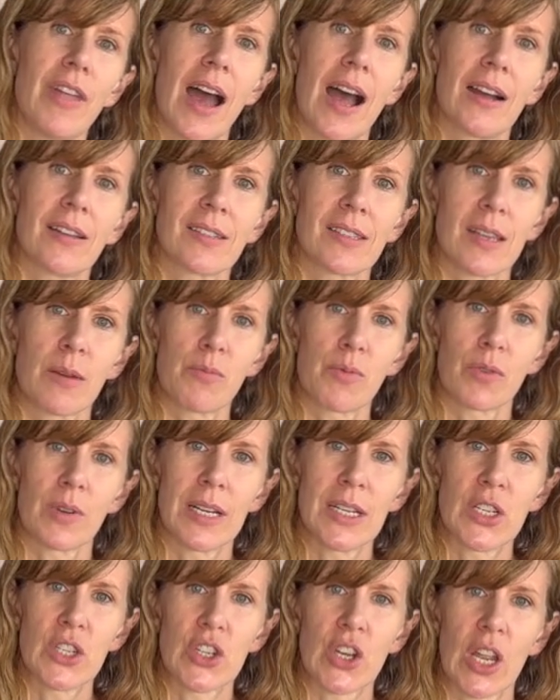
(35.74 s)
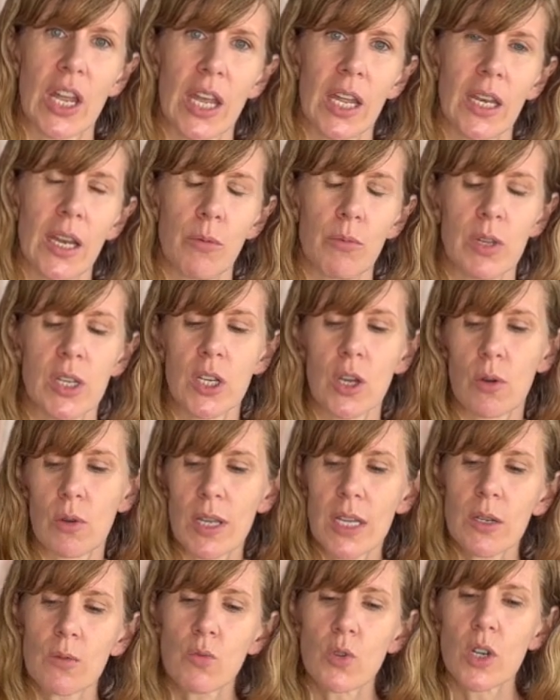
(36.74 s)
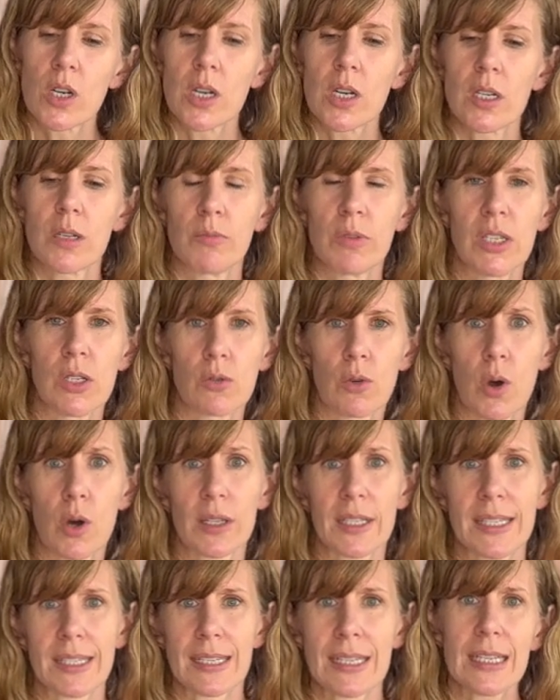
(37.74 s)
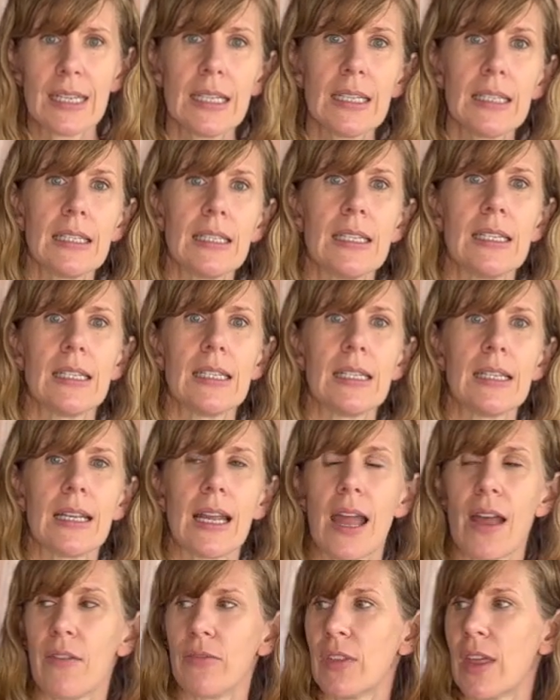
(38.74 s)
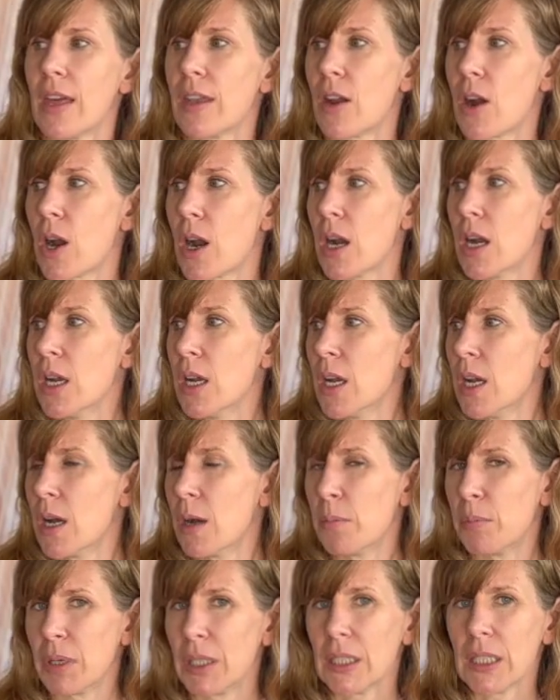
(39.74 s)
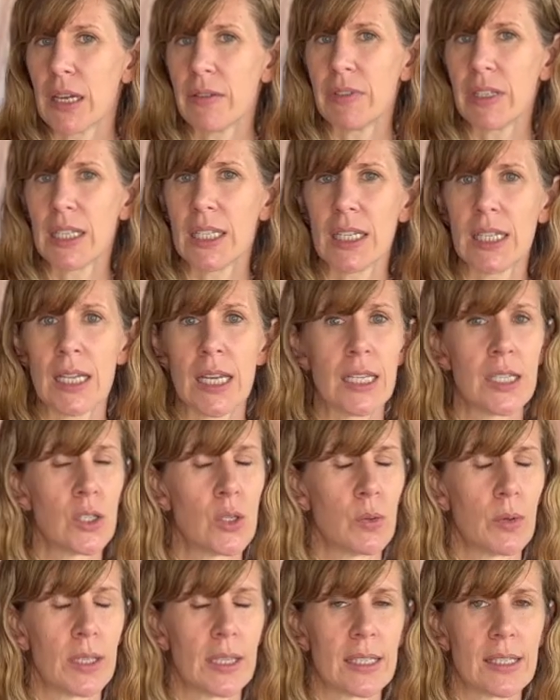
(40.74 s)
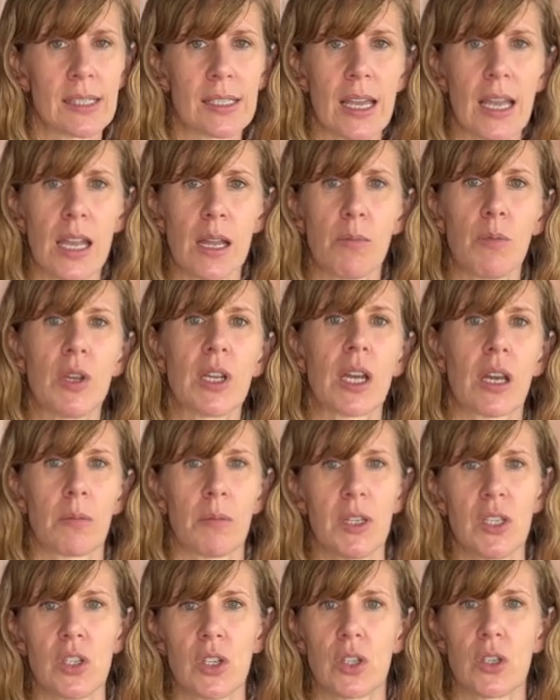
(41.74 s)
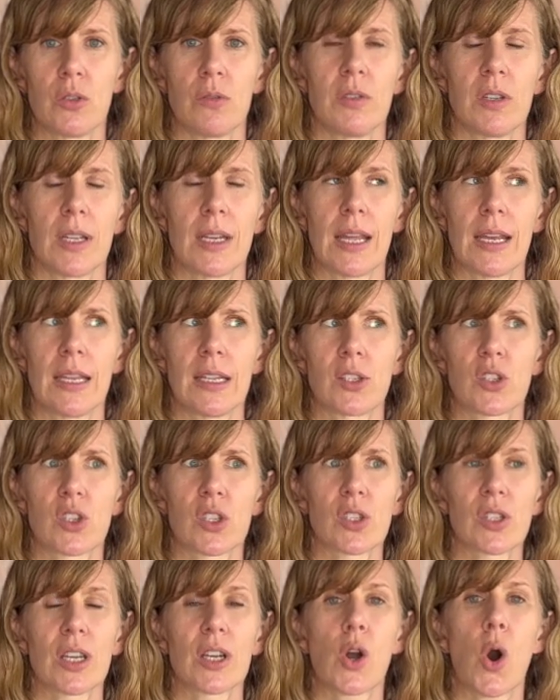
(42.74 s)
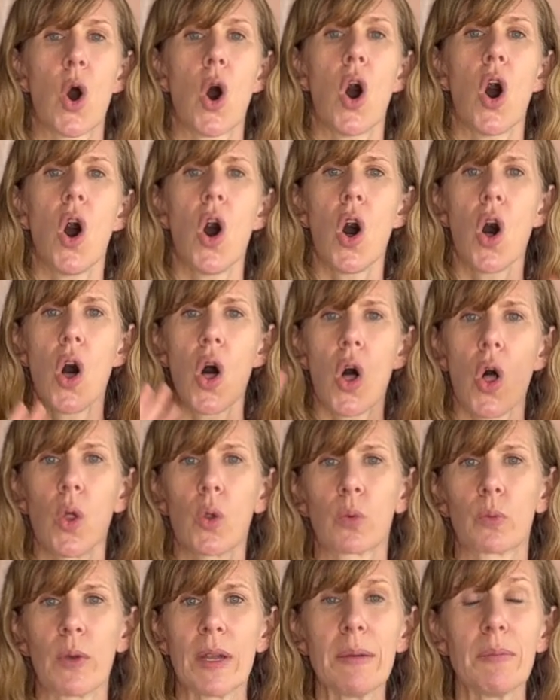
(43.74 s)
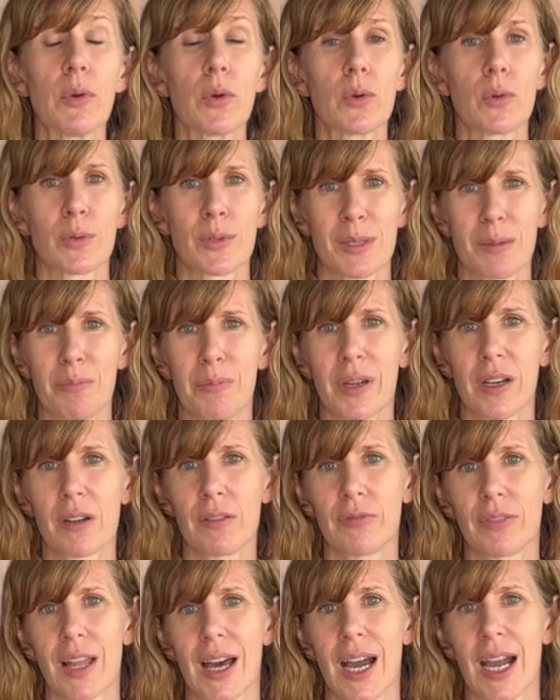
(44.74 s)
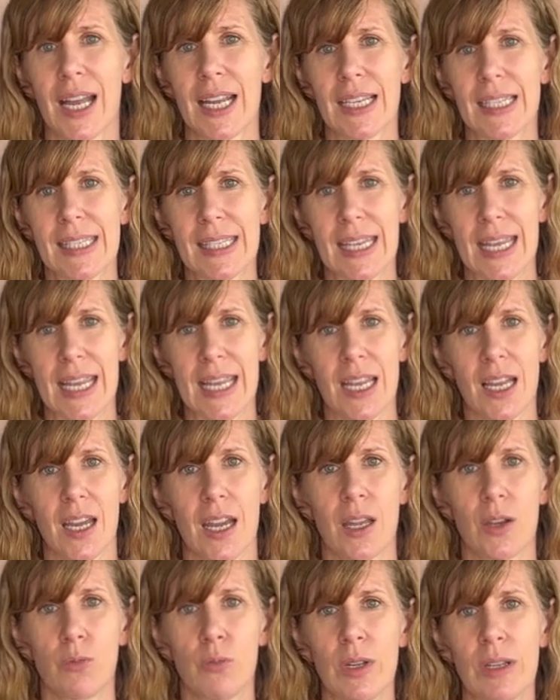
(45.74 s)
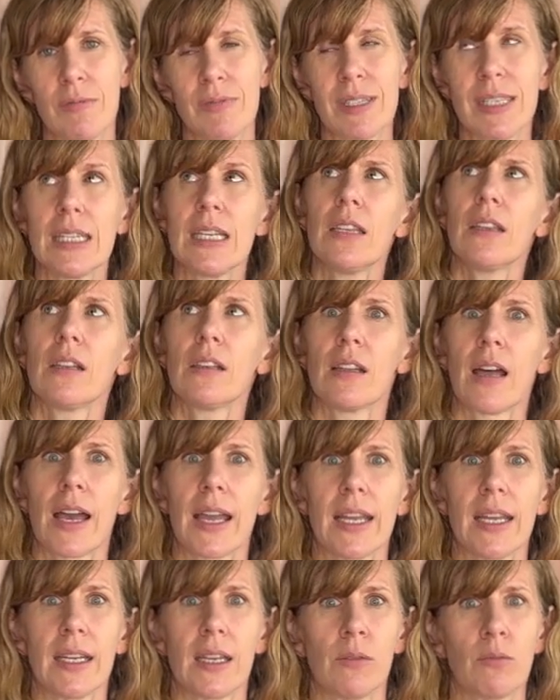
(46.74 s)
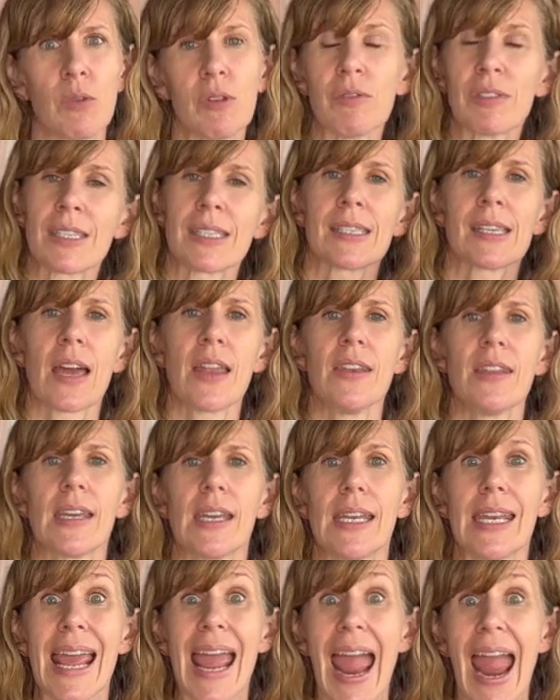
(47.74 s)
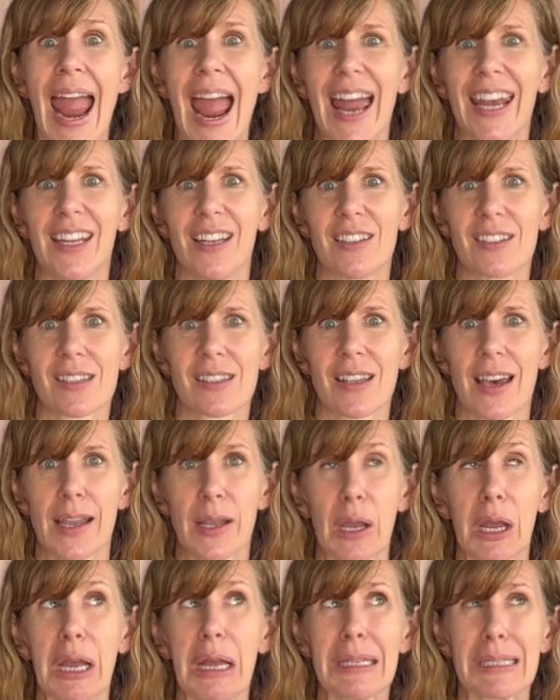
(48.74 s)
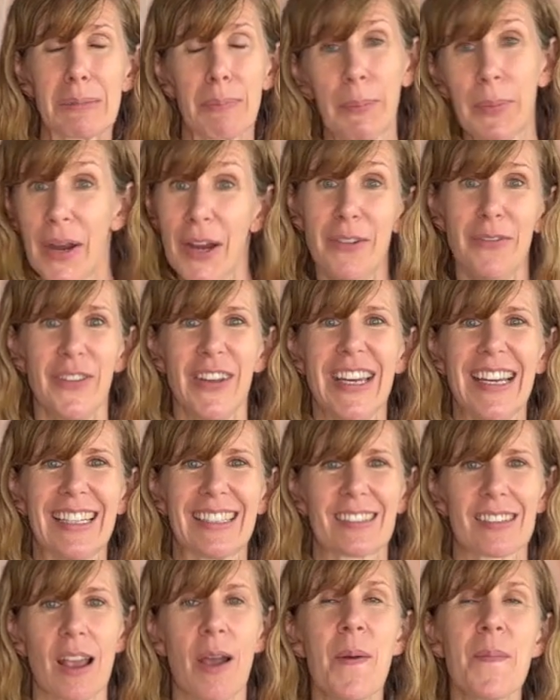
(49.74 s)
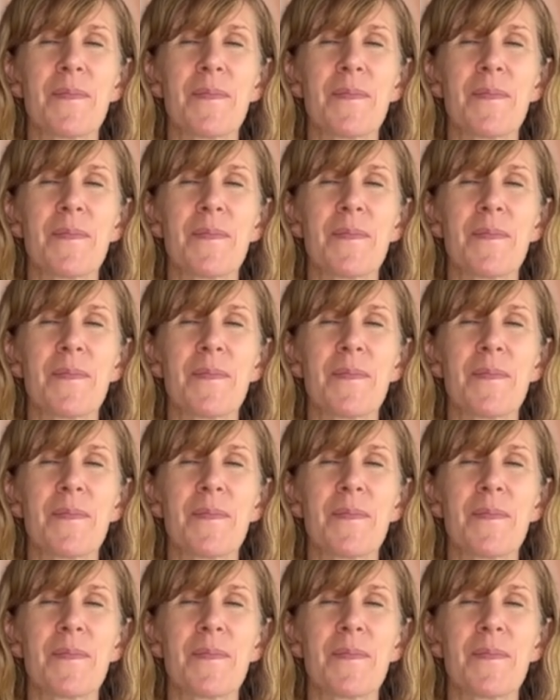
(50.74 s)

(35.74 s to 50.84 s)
that separation and we go inward and we do all this healing, and then our beloved is doing the same, we come into union and it's just like all rainbows and butterflies, and we've seen the light and we've ascended, and it's like, it's perfect.